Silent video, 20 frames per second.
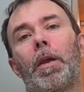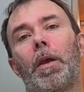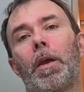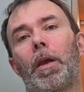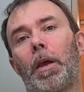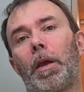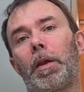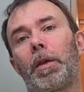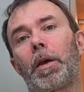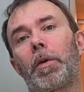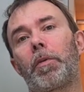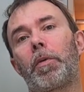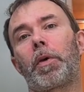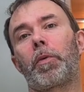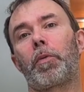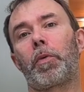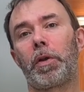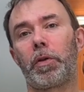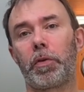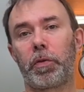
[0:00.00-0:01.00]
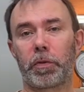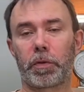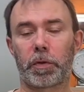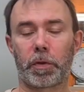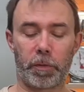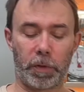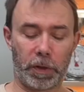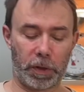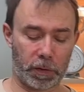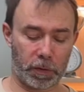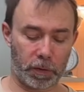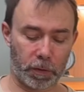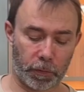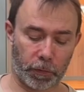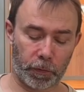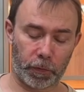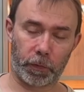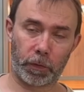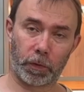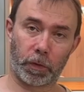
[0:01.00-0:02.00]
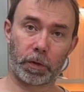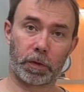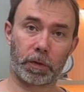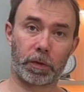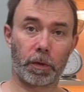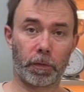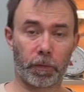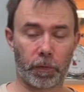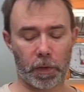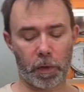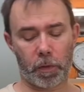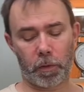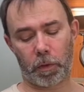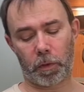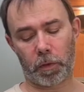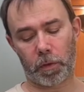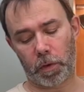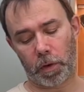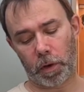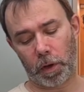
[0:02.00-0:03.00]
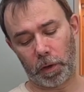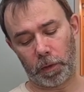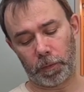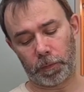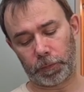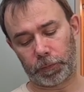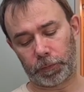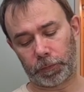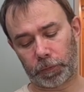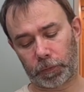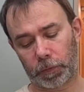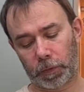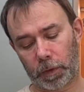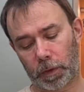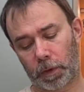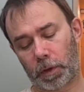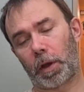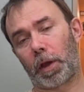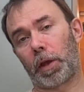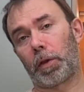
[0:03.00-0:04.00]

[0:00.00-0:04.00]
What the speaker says: And now I will use a mix of sunflower oil and